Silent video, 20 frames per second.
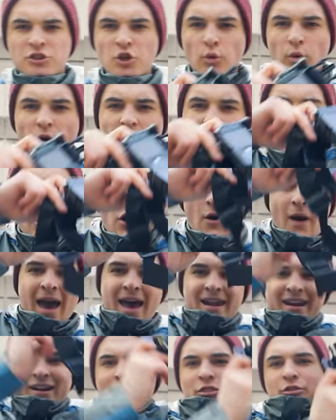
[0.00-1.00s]
So we're gonna go
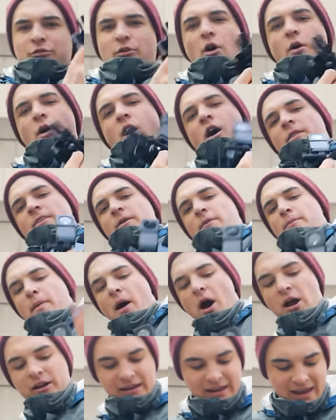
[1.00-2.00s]
ahead and throw on the
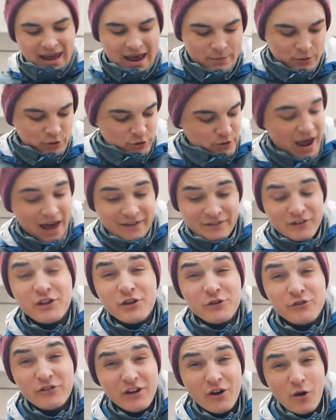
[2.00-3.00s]
Body Cam, which we haven't
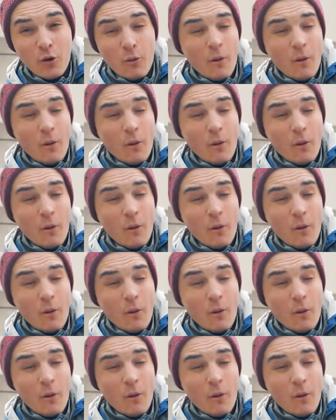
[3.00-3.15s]
used in a